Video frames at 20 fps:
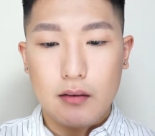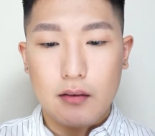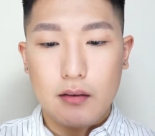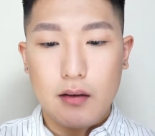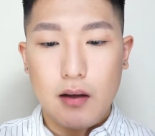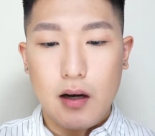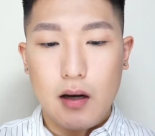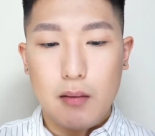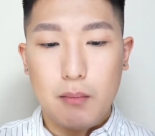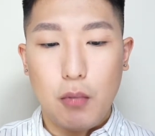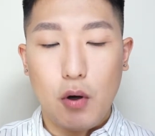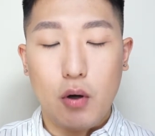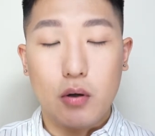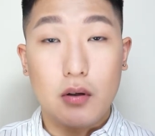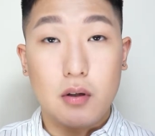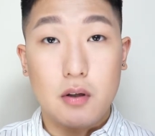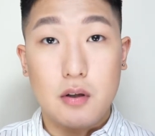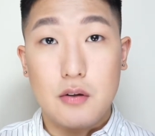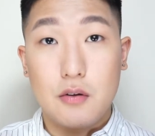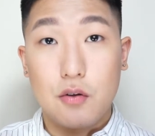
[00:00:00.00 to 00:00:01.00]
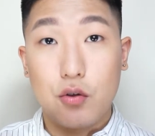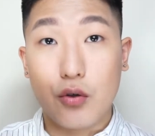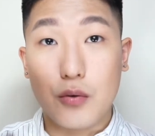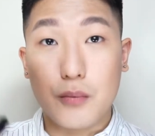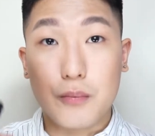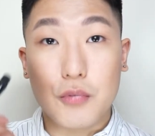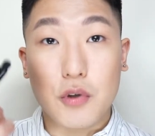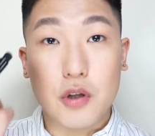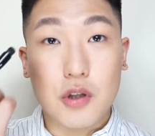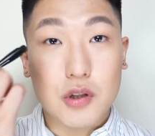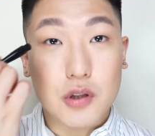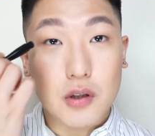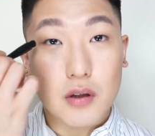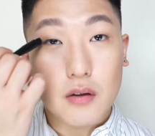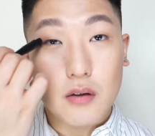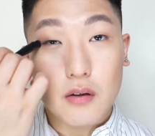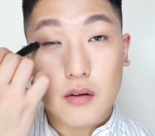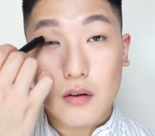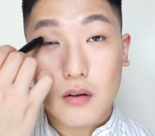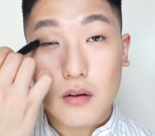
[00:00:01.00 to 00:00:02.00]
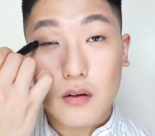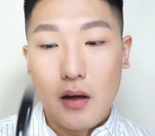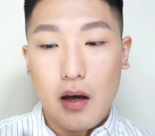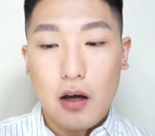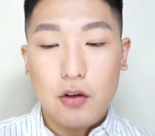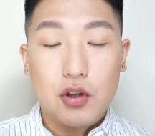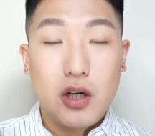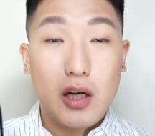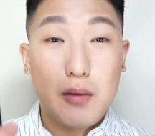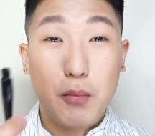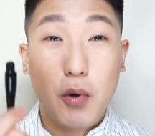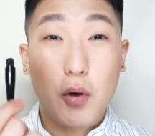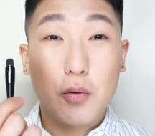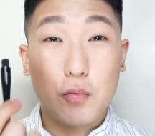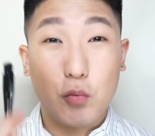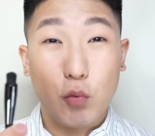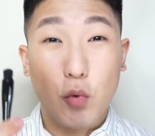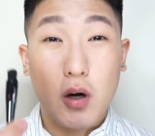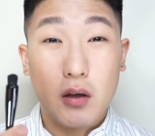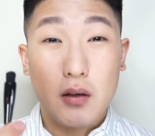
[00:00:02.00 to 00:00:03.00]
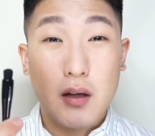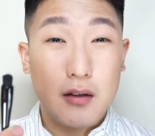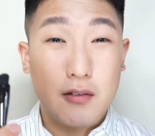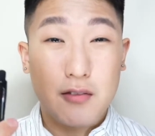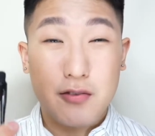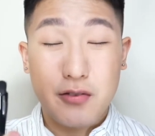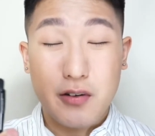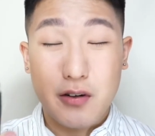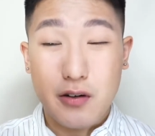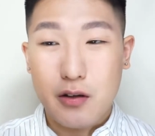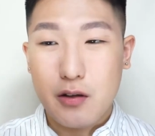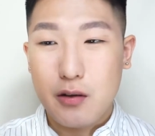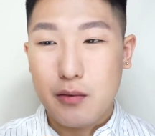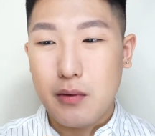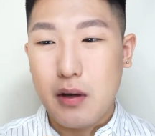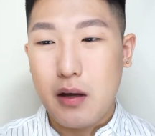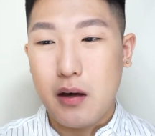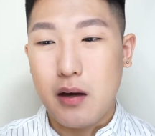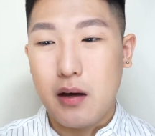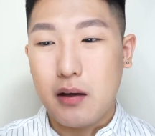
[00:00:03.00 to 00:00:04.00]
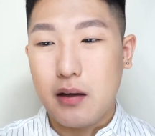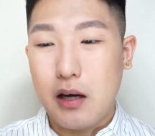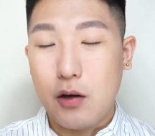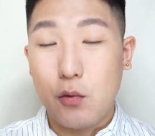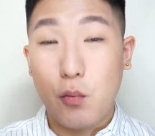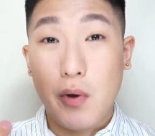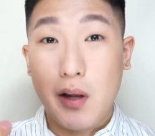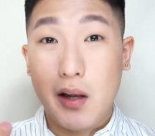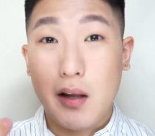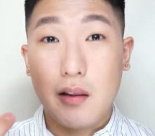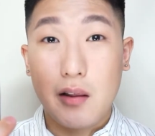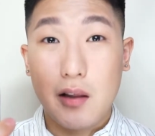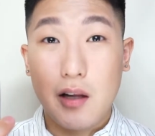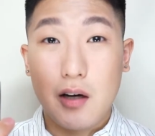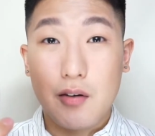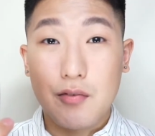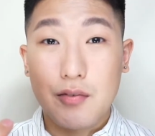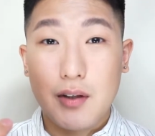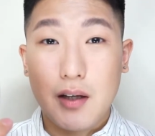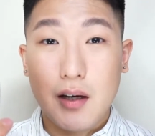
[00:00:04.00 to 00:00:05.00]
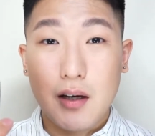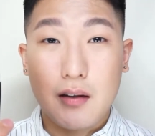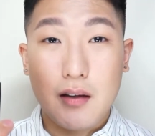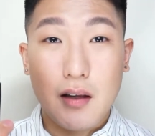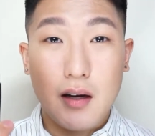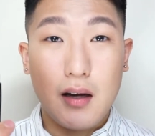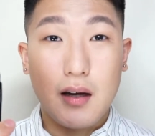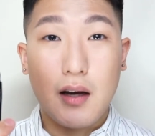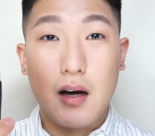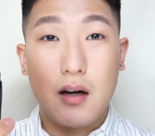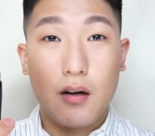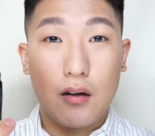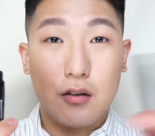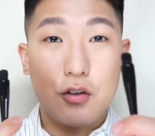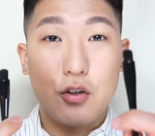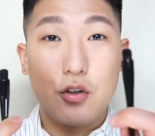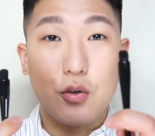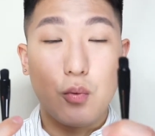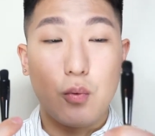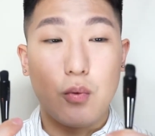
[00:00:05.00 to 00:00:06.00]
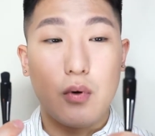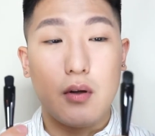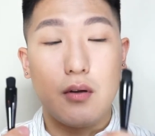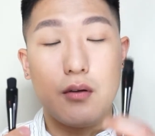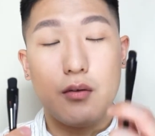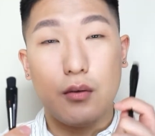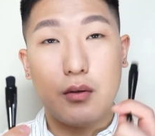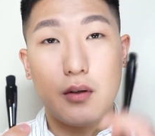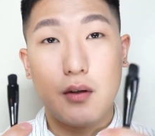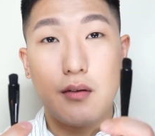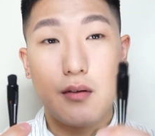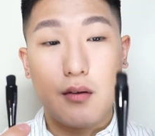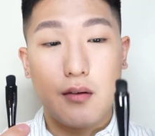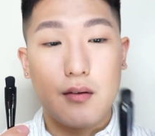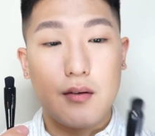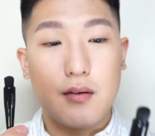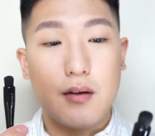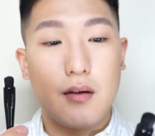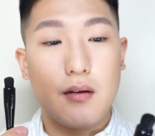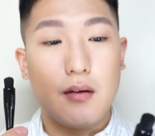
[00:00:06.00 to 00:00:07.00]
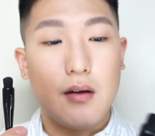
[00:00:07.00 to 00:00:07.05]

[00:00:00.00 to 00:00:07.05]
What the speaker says: that I bought these two brushes. Actually, I bought one at first and I really loved it. Then I got a new one. So this is